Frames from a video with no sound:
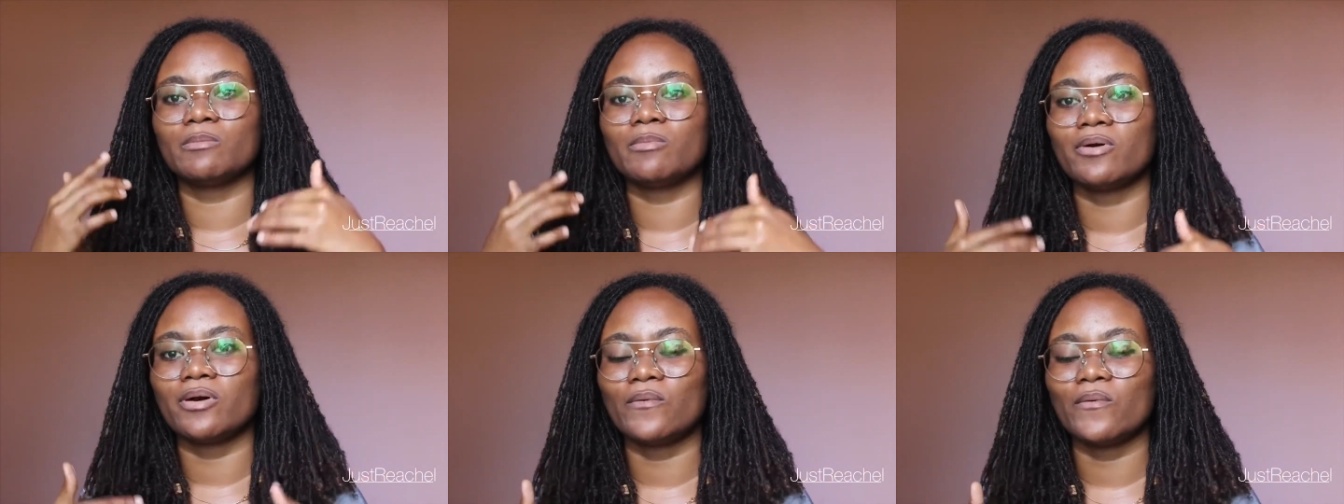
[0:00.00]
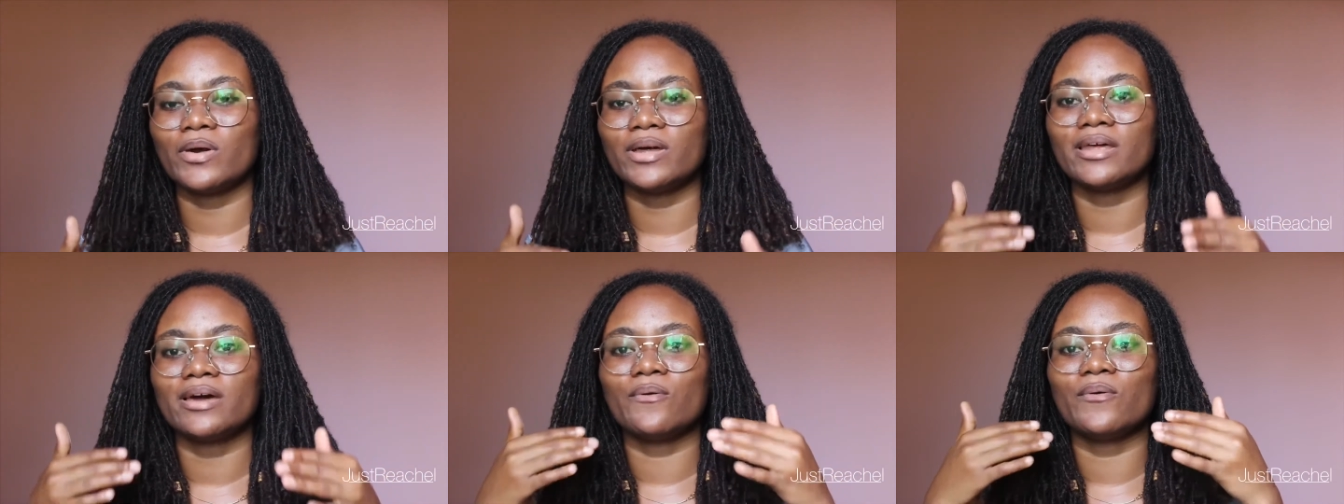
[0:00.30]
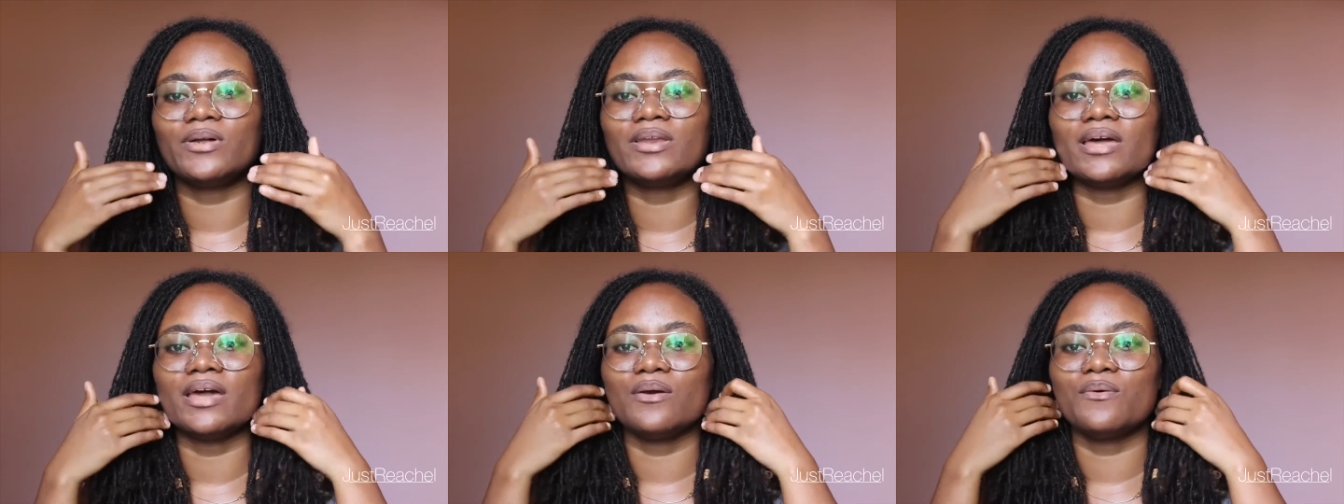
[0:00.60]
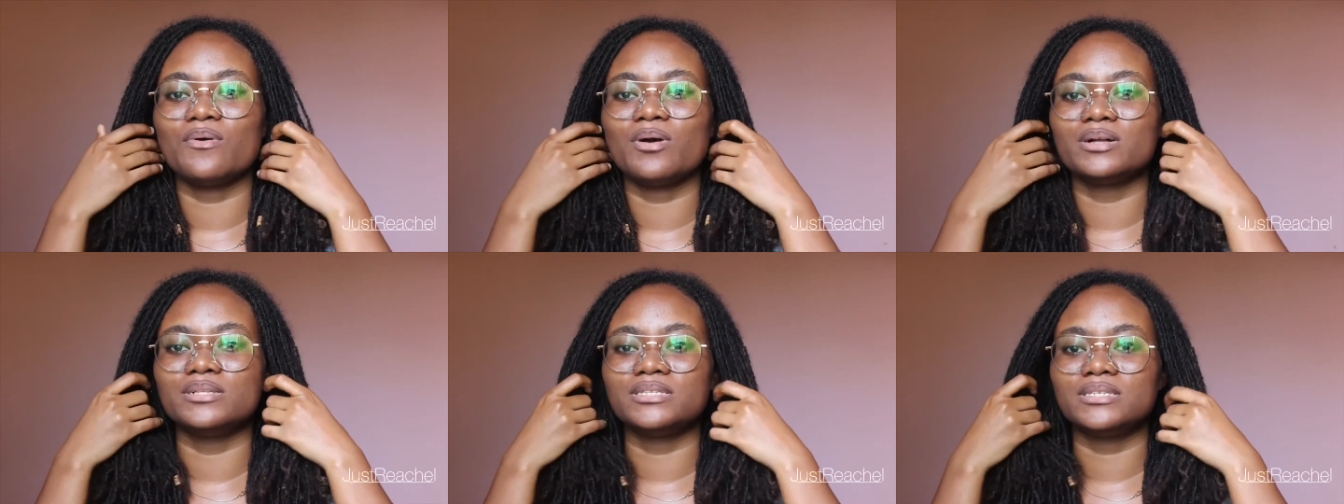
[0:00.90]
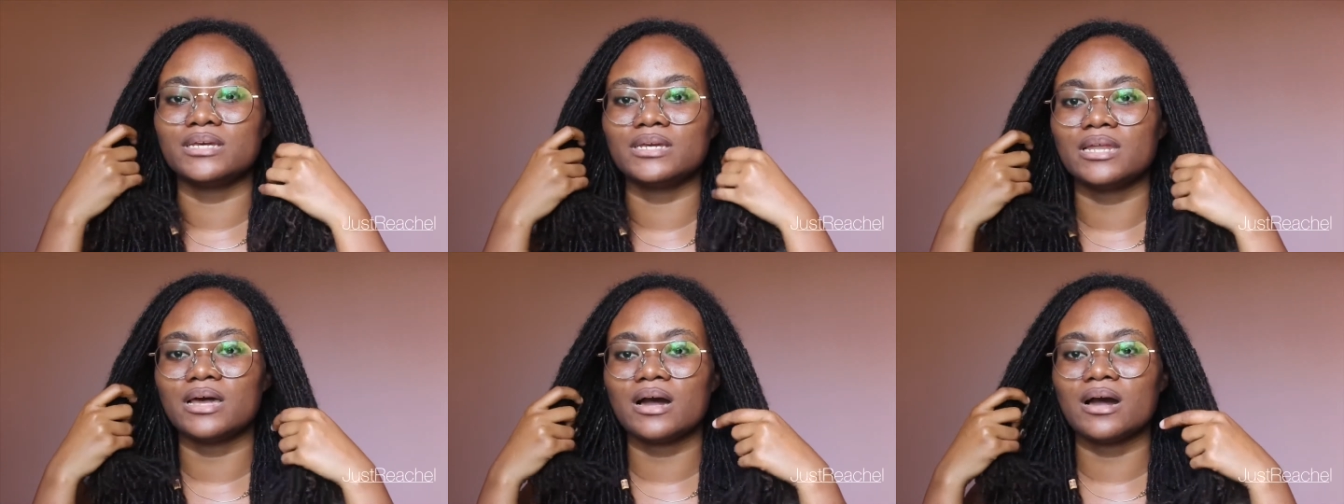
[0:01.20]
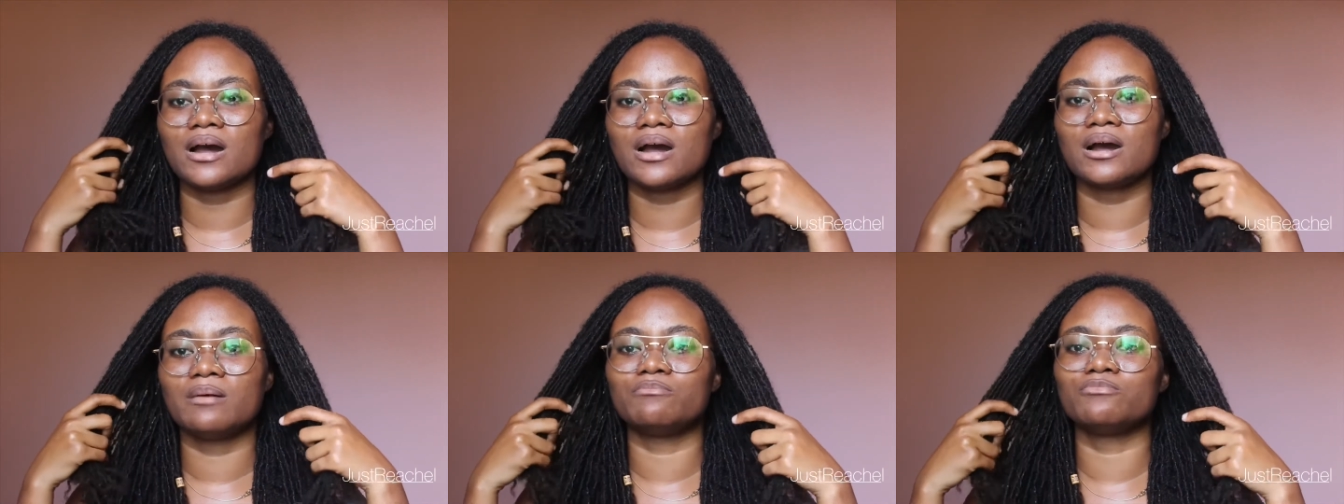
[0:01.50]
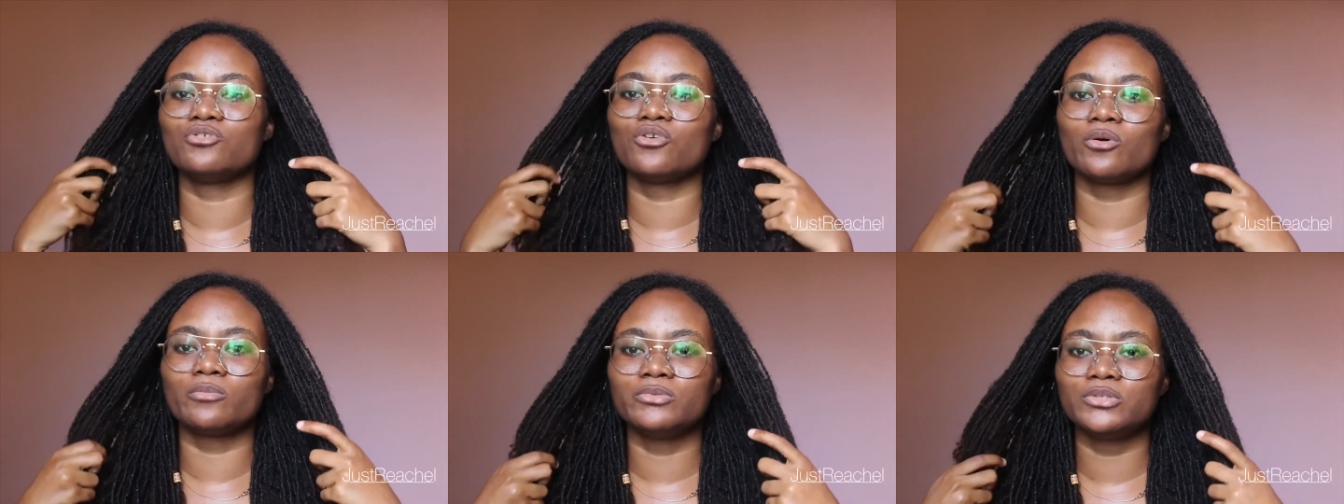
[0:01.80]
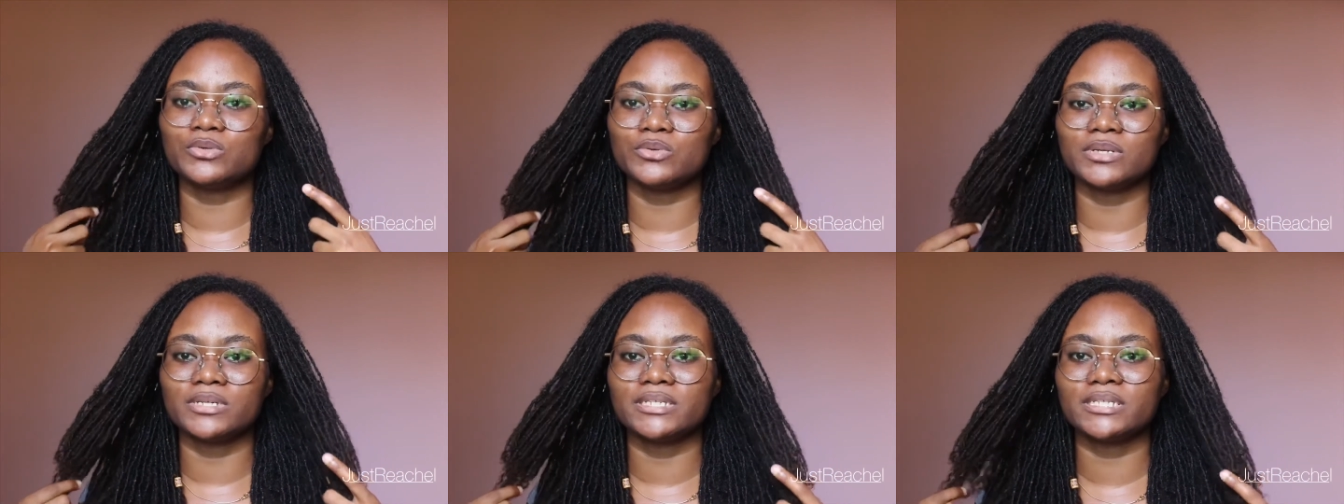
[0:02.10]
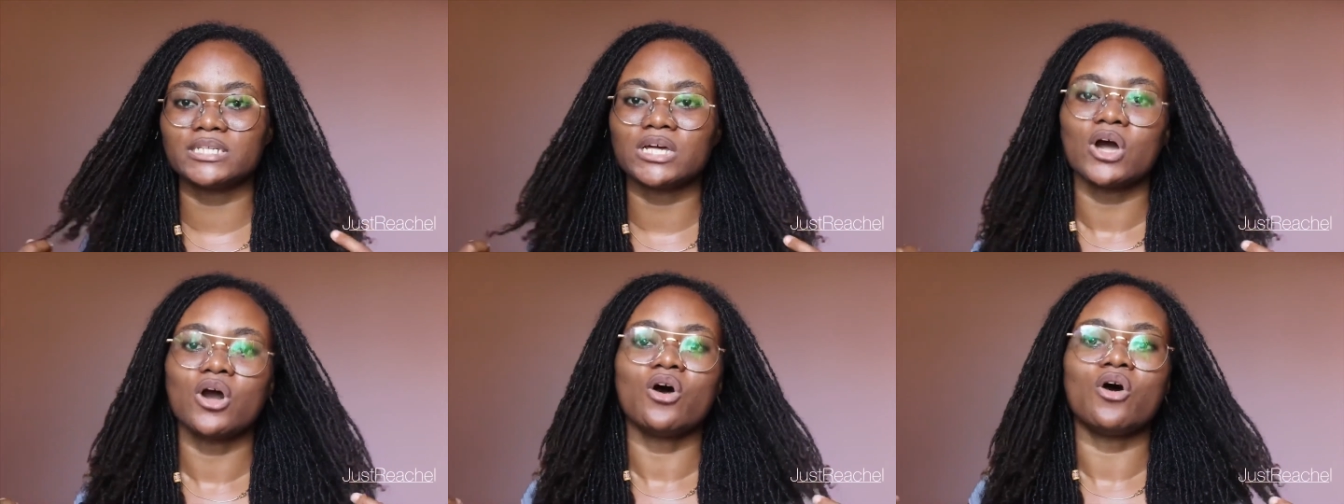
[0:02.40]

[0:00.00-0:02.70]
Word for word: But when I wanted rope twist,